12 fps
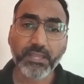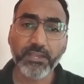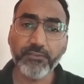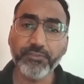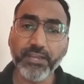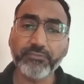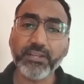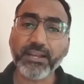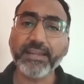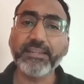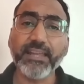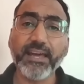if they have the
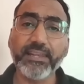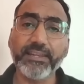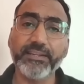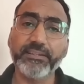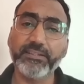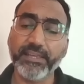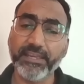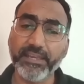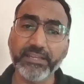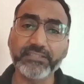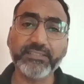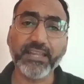right talent,
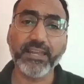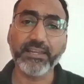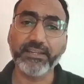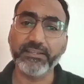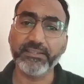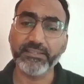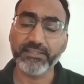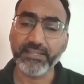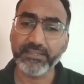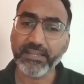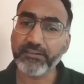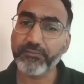engaged talent,
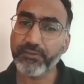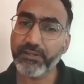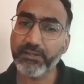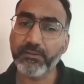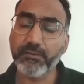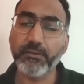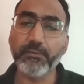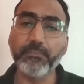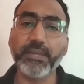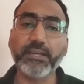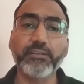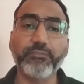then that will
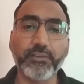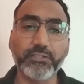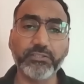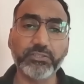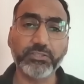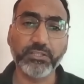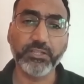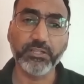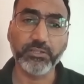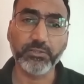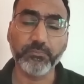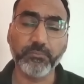make a difference
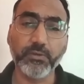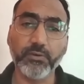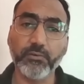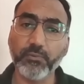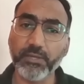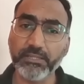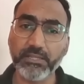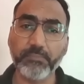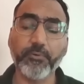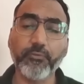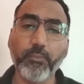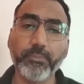in their
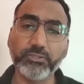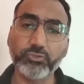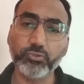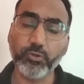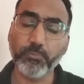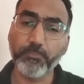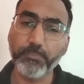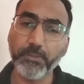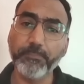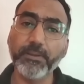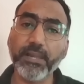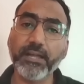performance. So
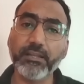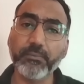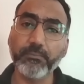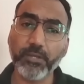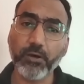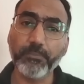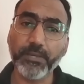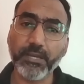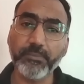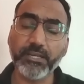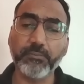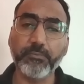people are now
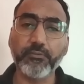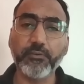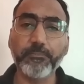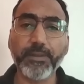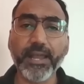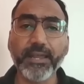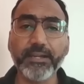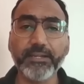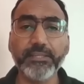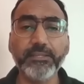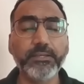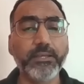becoming a number one priority.